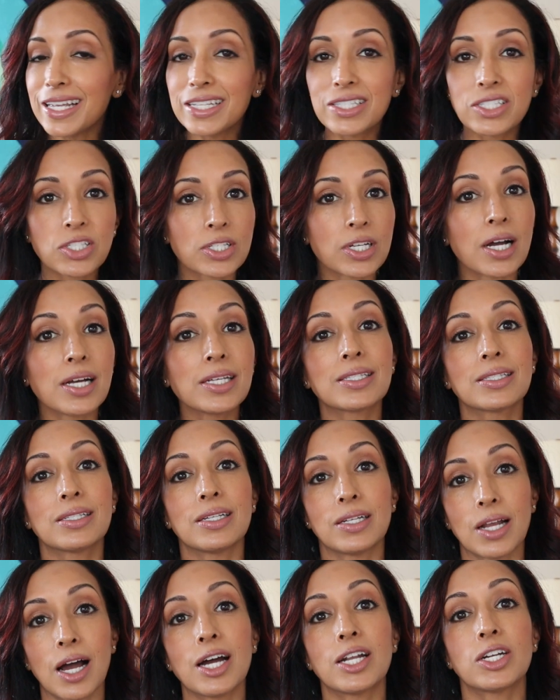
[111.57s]
It's
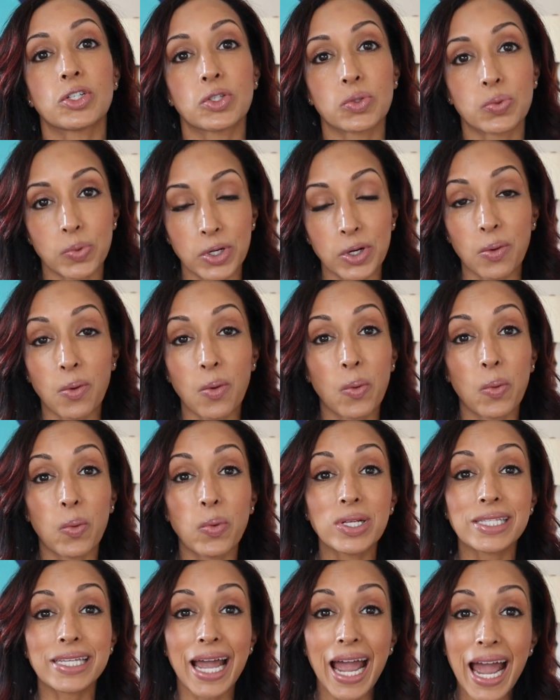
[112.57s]
just not true.
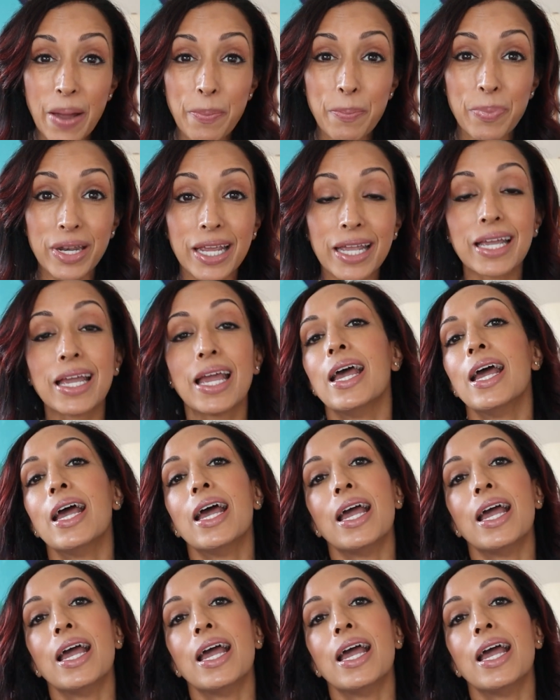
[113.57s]
What's happening